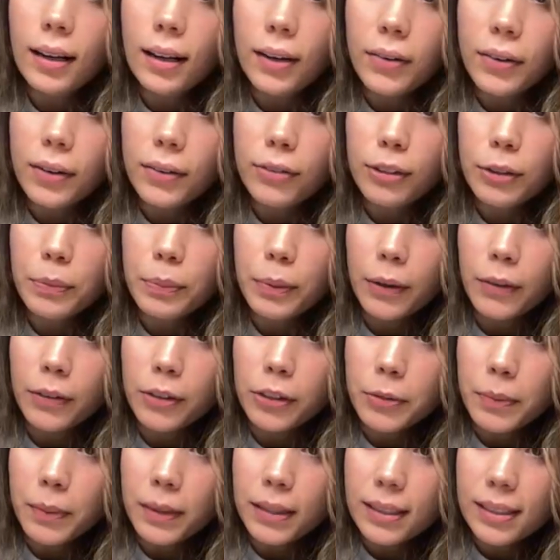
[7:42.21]
I don't want to flip it over
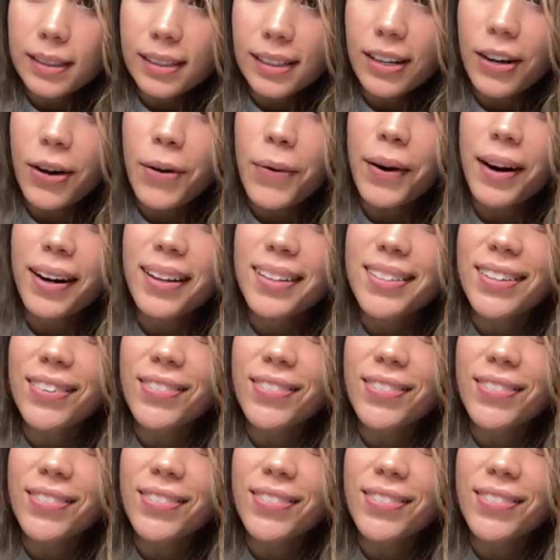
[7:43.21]
too much because I don't want it to